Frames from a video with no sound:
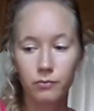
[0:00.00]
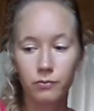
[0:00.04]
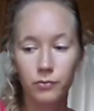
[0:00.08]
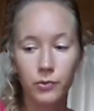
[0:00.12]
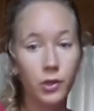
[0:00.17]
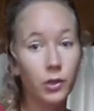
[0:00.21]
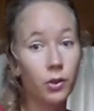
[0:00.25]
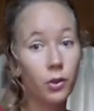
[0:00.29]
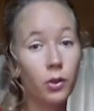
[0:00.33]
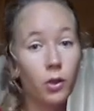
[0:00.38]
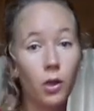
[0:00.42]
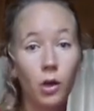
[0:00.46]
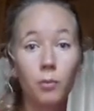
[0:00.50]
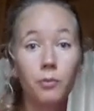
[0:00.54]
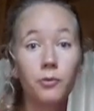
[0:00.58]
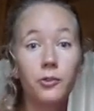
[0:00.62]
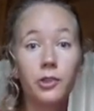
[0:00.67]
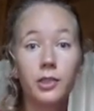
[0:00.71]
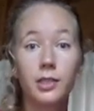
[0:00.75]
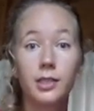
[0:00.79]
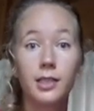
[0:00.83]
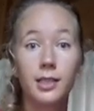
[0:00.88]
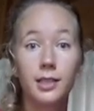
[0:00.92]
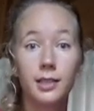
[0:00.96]
They don't
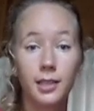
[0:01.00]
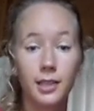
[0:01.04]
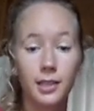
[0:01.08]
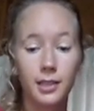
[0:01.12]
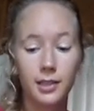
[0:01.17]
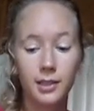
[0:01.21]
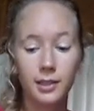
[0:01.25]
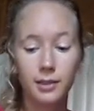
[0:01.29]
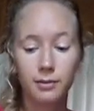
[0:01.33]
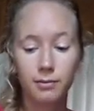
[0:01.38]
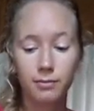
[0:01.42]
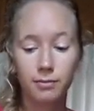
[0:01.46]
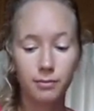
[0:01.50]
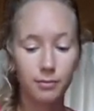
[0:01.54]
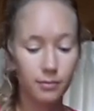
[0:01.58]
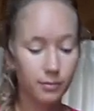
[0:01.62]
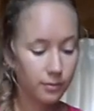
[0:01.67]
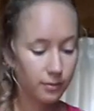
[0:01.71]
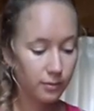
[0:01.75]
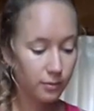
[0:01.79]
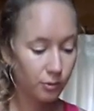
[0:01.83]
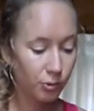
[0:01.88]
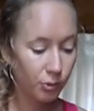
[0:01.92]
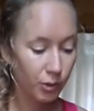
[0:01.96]
obviously need it.
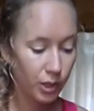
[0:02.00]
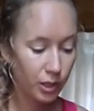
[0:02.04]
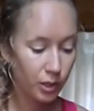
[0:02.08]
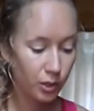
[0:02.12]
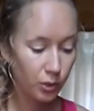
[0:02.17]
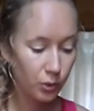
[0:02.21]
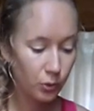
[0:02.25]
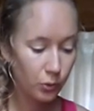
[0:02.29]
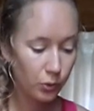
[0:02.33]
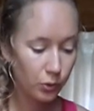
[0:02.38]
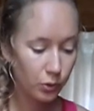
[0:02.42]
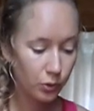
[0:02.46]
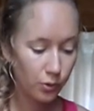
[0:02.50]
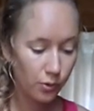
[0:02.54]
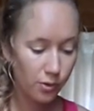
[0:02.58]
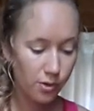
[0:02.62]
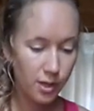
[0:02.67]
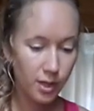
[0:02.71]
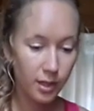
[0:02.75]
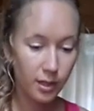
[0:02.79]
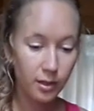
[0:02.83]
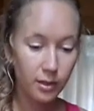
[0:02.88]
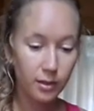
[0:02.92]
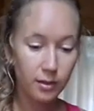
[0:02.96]
We're used to
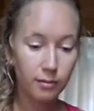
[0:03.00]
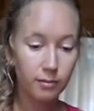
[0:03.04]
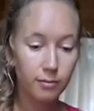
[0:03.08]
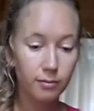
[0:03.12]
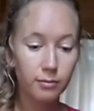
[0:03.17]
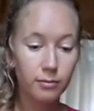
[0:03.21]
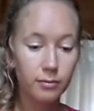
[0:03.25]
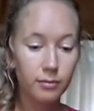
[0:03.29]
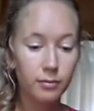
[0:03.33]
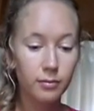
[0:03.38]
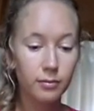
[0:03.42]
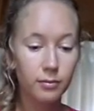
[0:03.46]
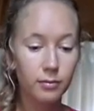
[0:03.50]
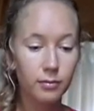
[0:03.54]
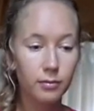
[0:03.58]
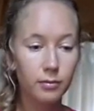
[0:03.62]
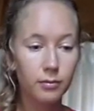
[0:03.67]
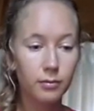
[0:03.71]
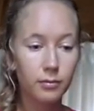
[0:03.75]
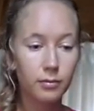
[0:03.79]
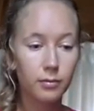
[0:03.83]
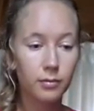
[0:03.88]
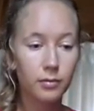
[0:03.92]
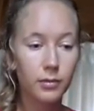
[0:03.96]
think.
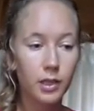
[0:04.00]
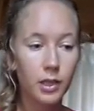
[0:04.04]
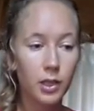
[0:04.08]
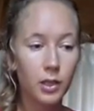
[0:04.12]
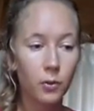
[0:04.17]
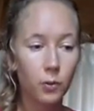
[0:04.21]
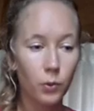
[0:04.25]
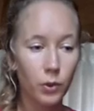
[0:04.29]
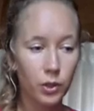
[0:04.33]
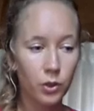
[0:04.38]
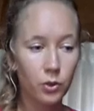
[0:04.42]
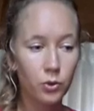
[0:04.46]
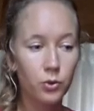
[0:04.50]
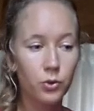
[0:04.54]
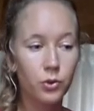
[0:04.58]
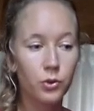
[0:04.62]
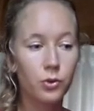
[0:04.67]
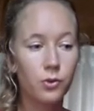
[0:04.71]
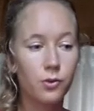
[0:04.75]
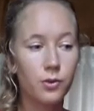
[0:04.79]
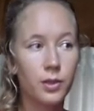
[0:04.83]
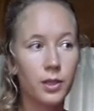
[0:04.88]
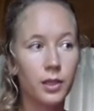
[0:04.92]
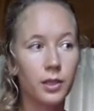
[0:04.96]
We used
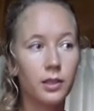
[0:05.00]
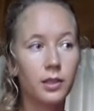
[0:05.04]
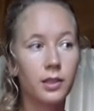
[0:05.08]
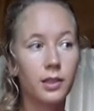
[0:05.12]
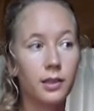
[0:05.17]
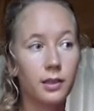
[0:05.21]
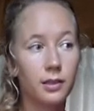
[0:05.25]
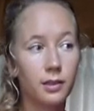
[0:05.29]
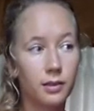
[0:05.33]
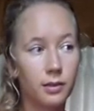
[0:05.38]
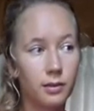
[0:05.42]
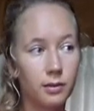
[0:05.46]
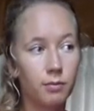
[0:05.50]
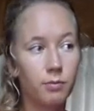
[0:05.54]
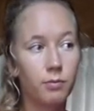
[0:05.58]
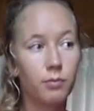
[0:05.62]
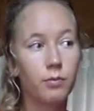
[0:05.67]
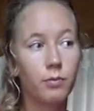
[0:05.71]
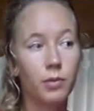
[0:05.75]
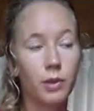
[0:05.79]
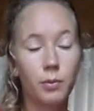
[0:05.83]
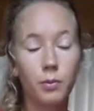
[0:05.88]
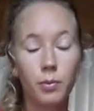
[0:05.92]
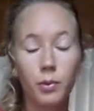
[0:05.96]
to think that
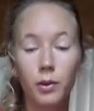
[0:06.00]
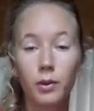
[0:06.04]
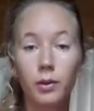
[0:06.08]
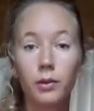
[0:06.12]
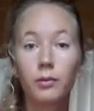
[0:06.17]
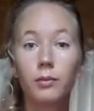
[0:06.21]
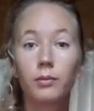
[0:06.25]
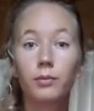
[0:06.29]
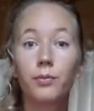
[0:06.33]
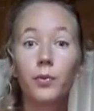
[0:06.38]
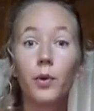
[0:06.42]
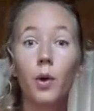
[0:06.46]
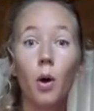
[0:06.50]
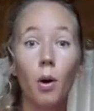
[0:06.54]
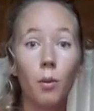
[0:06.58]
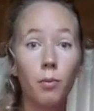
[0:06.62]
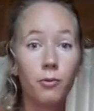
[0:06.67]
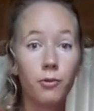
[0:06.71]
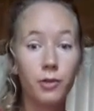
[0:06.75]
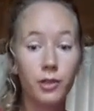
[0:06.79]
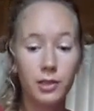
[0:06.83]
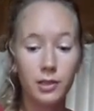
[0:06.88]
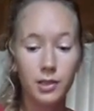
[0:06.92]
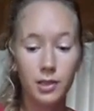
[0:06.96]
people
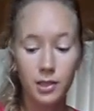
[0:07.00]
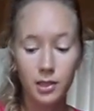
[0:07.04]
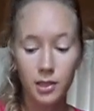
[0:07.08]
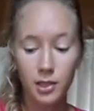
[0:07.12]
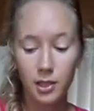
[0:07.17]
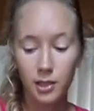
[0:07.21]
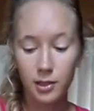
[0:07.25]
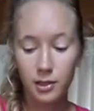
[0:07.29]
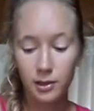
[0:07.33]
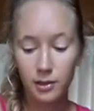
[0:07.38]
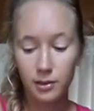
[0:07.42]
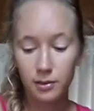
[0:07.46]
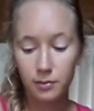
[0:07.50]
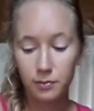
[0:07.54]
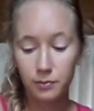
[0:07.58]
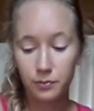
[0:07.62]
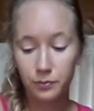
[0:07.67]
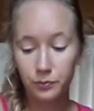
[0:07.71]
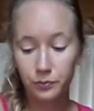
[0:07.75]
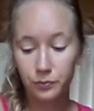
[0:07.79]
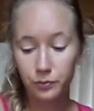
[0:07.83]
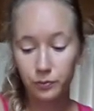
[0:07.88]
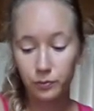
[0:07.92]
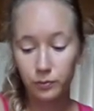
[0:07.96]
obviously need it,
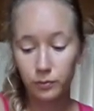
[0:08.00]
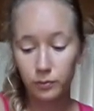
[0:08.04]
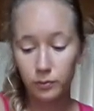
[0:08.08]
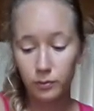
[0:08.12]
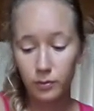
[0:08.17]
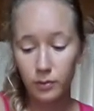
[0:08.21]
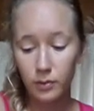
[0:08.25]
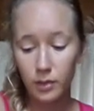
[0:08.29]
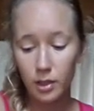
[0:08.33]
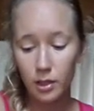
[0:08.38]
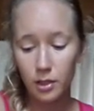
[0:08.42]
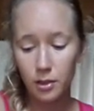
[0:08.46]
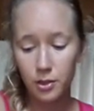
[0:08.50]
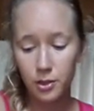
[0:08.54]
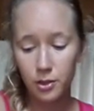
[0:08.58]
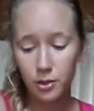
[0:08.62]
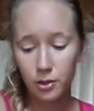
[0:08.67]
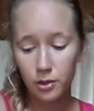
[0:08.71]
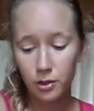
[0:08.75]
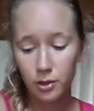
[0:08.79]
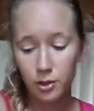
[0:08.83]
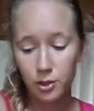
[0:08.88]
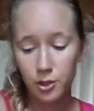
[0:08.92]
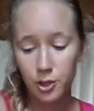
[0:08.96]

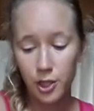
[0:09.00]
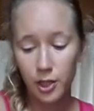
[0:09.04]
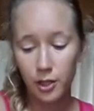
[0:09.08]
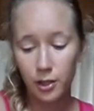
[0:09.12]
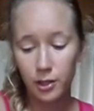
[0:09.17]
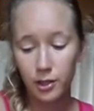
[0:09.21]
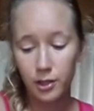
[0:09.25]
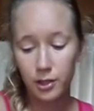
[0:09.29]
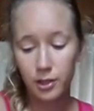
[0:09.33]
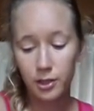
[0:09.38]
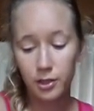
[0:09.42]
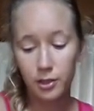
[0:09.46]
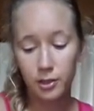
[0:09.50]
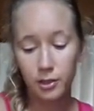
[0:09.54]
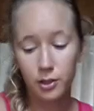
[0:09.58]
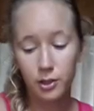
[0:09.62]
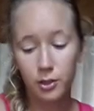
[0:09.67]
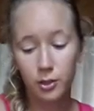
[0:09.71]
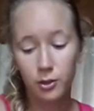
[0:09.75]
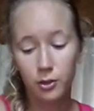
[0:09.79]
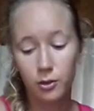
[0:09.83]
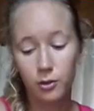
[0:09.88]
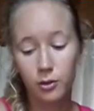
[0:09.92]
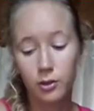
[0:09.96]
certain charities and
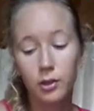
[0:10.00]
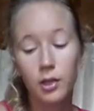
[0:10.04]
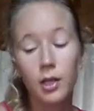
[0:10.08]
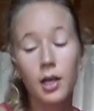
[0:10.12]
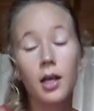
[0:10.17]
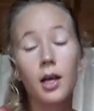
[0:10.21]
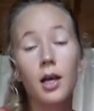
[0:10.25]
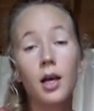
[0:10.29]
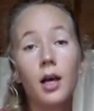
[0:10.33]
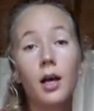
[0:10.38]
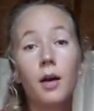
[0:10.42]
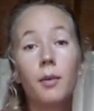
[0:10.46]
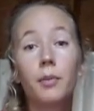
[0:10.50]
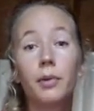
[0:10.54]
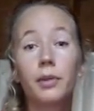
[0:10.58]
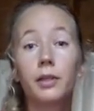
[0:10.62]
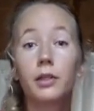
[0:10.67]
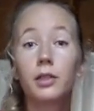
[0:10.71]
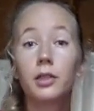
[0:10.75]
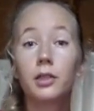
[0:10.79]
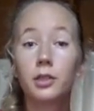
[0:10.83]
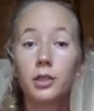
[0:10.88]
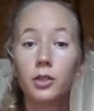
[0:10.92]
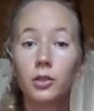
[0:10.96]
so on. But
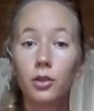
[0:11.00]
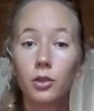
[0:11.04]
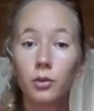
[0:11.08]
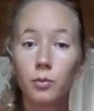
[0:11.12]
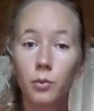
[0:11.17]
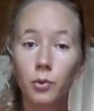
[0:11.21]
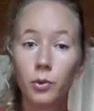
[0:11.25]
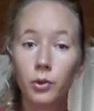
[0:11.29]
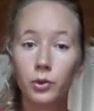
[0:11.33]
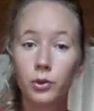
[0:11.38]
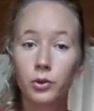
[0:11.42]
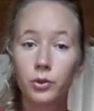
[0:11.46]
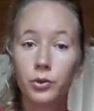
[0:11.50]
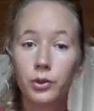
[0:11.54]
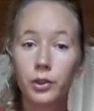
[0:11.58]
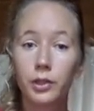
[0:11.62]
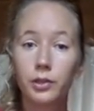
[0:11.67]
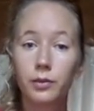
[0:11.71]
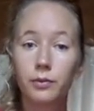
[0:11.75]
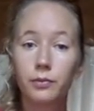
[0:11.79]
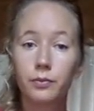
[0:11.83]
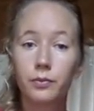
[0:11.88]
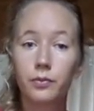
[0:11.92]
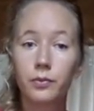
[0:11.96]
there is a lot more to
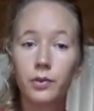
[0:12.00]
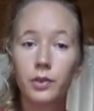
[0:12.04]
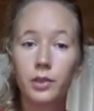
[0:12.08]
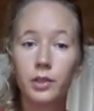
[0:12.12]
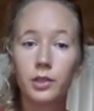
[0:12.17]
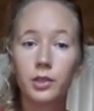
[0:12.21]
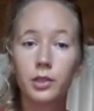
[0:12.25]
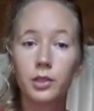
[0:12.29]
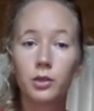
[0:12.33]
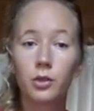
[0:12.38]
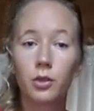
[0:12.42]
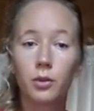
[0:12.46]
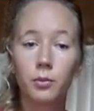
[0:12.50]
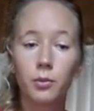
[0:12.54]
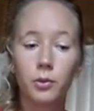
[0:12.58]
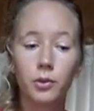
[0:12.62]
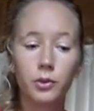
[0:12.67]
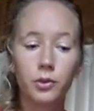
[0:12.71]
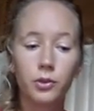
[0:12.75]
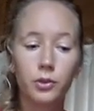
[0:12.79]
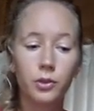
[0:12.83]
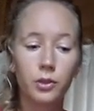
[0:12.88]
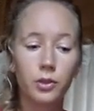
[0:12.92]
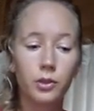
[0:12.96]
it. There is a lot more
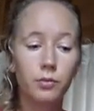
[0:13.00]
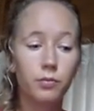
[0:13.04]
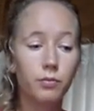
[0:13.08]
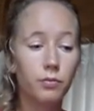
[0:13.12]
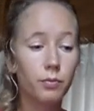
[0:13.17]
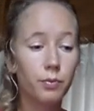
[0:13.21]
to it.